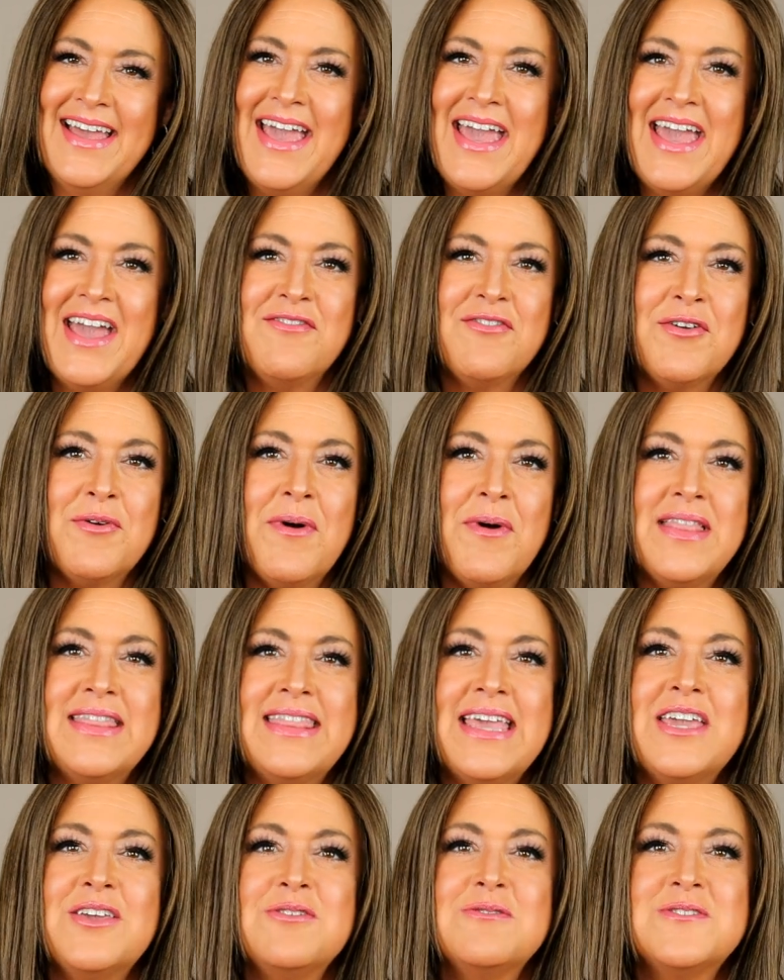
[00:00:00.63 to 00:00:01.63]
Hey
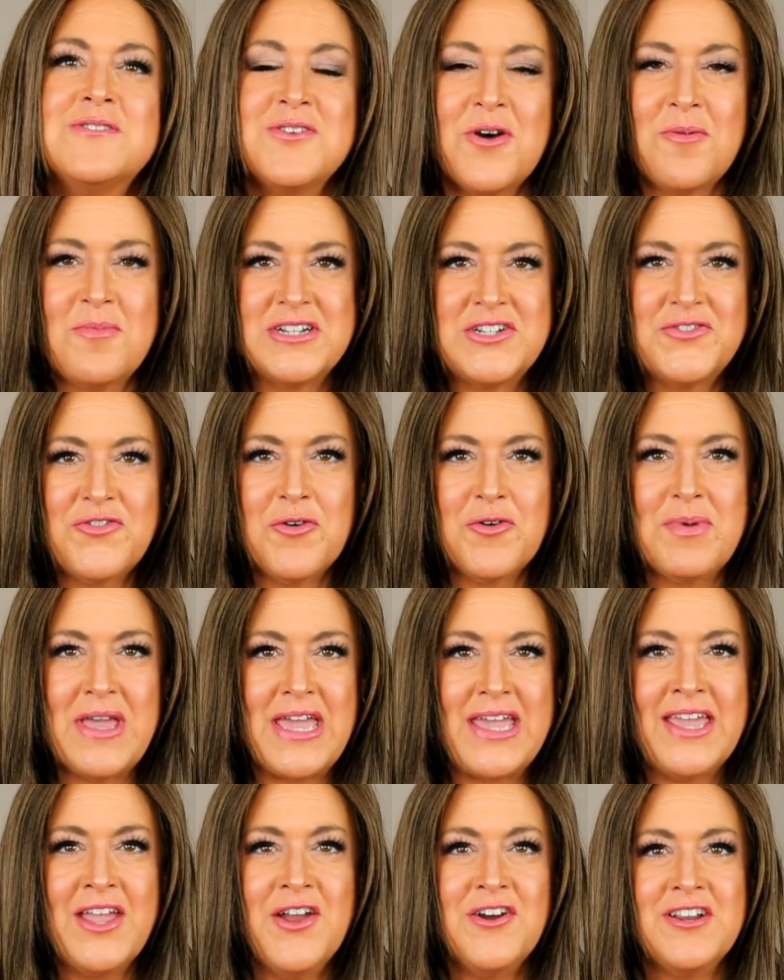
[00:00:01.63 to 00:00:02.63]
everyone, thank you so much for
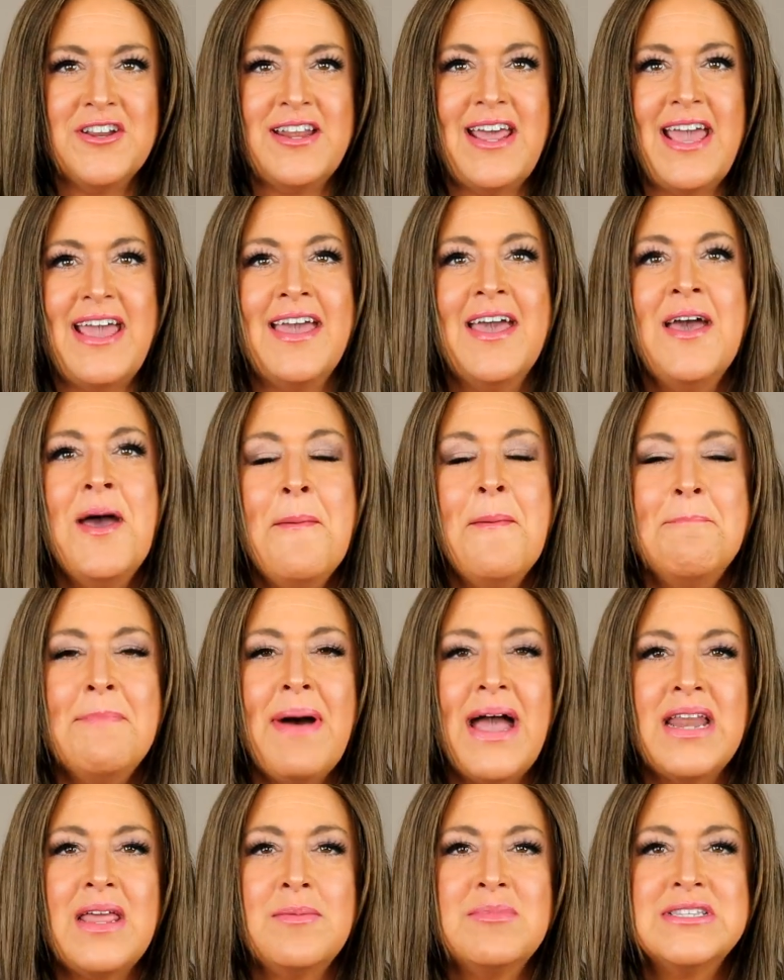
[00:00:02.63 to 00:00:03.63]
being here today.
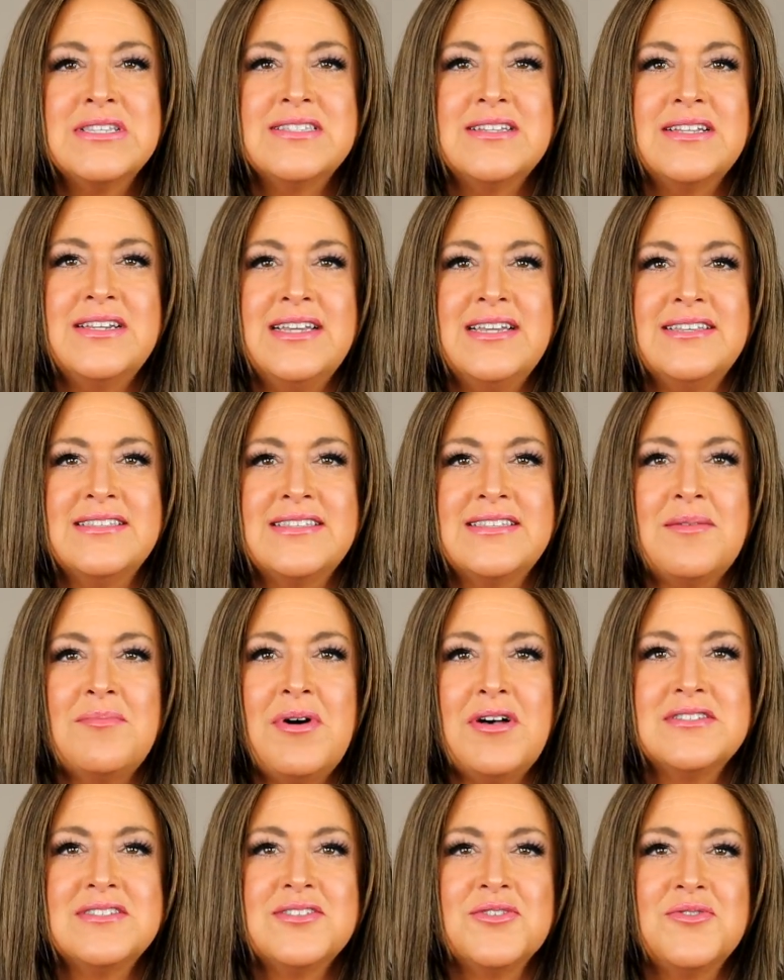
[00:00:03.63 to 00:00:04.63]
My name is Denise.
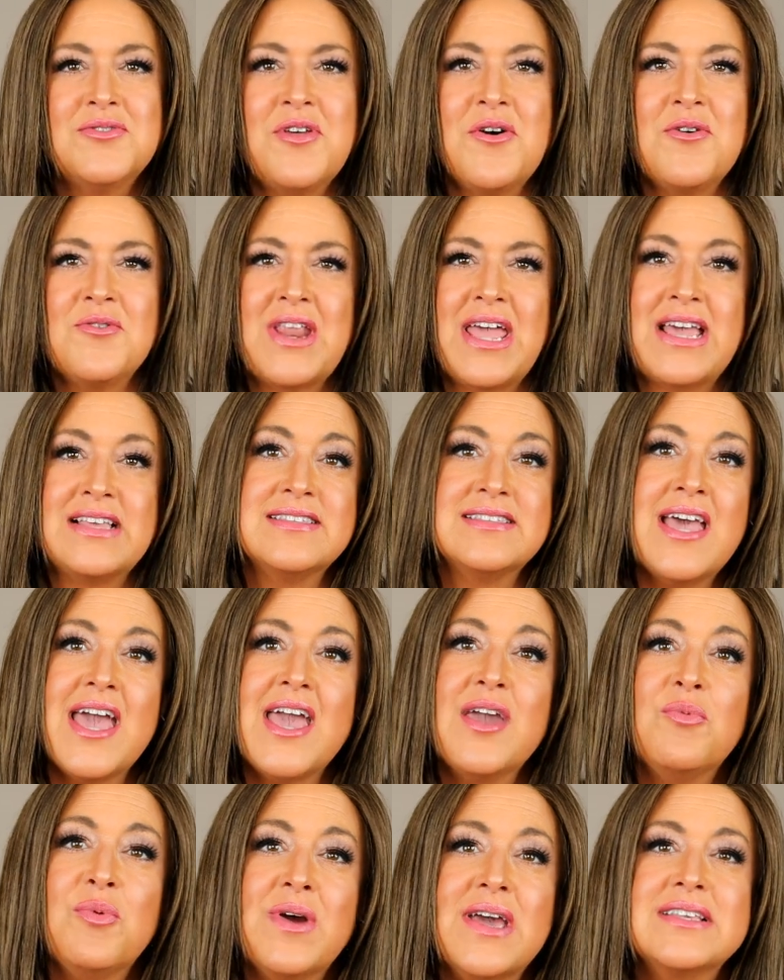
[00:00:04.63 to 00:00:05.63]
I'm also known as
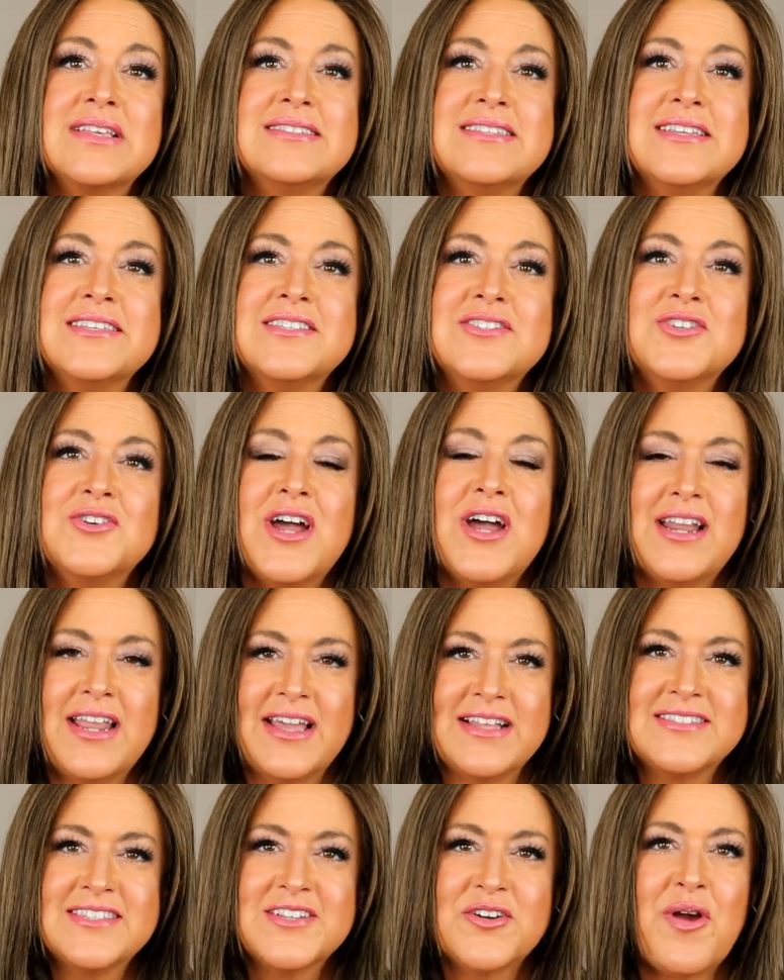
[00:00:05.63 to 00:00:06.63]
Hey Wig Sister on
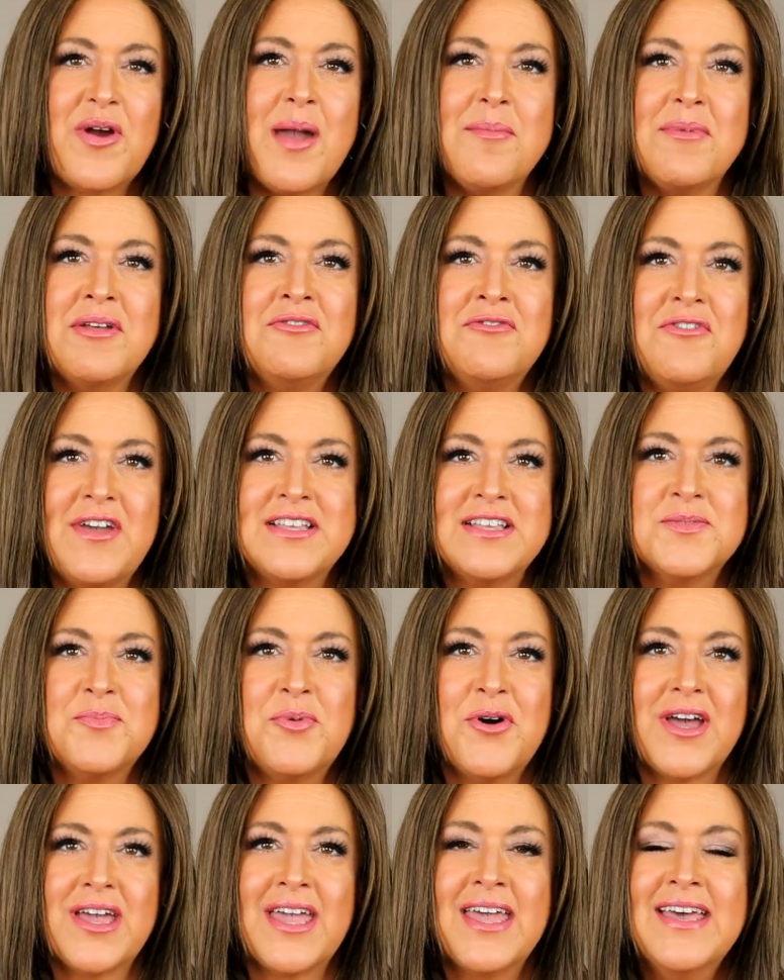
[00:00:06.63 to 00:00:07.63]
Instagram and
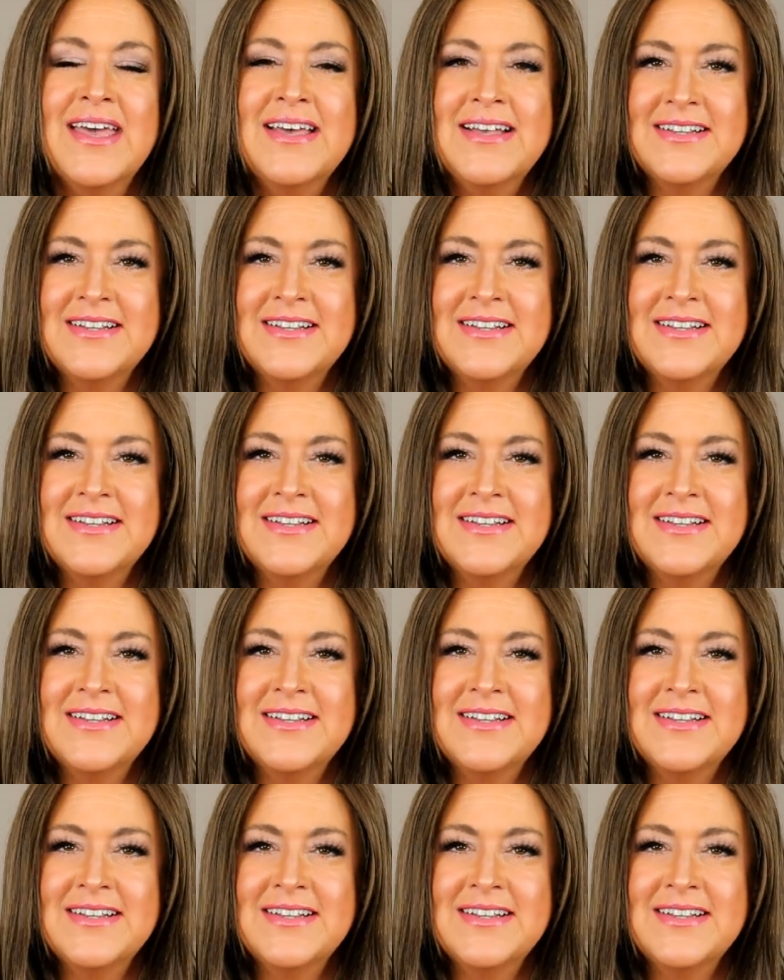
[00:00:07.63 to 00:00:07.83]
Facebook.